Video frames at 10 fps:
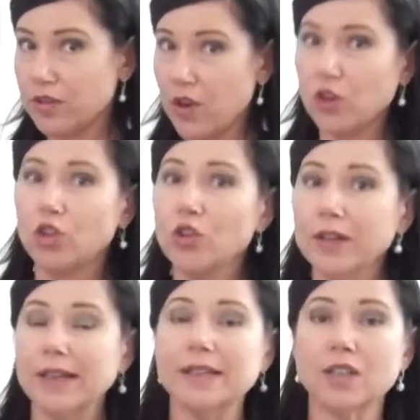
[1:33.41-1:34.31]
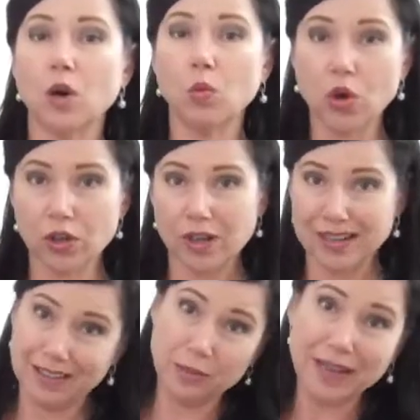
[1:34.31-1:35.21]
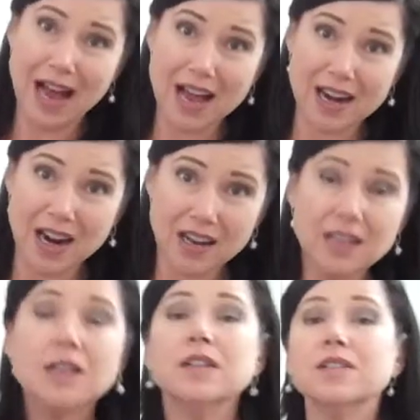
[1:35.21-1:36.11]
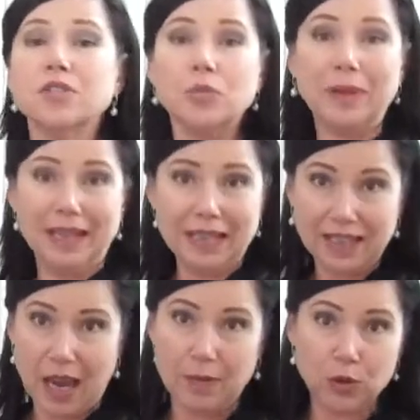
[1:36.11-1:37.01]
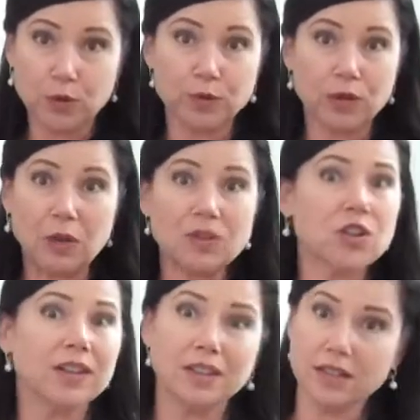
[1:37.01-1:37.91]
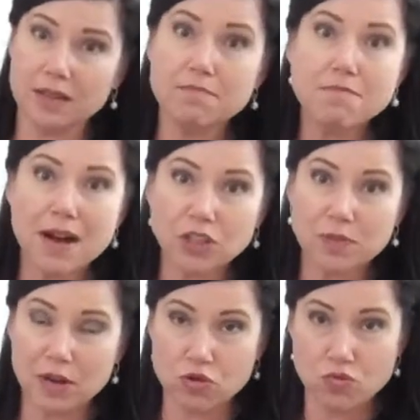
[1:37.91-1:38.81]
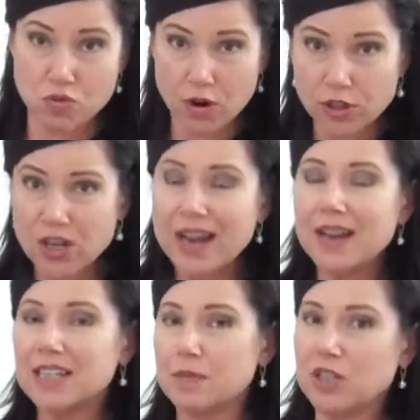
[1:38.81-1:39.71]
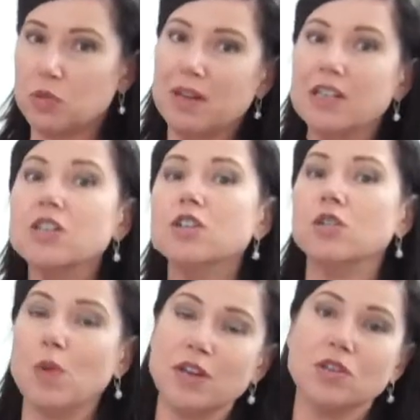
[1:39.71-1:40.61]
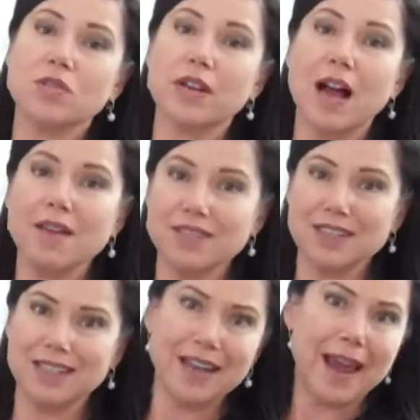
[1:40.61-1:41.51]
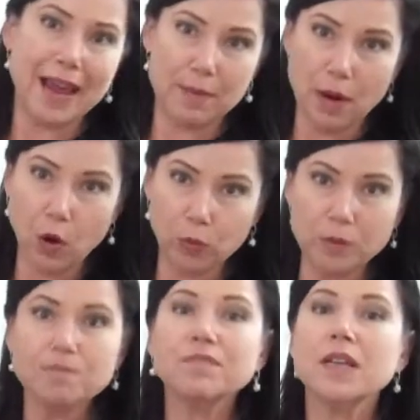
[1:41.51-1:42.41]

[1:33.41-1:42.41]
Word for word: So you need to work a little bit harder to be chemical free, which I think is a much better approach, especially when you're looking after the hair bulb,